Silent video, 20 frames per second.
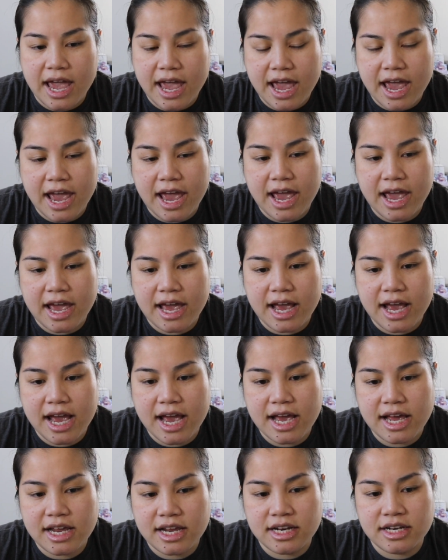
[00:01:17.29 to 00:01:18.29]

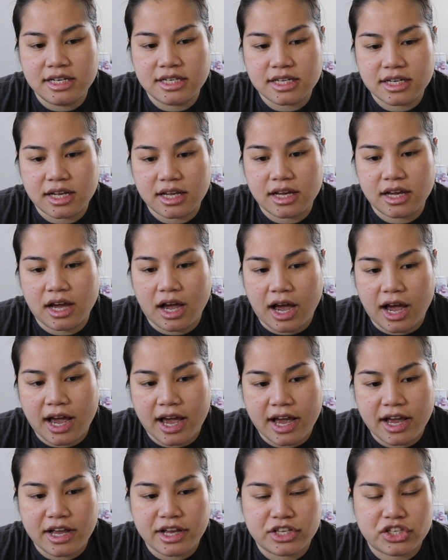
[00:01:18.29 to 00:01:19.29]
and
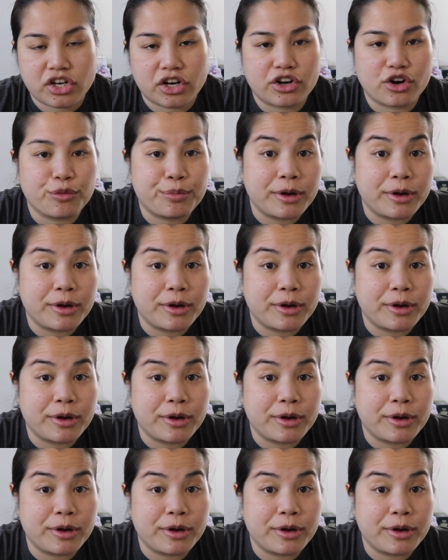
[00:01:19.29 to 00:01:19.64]
I started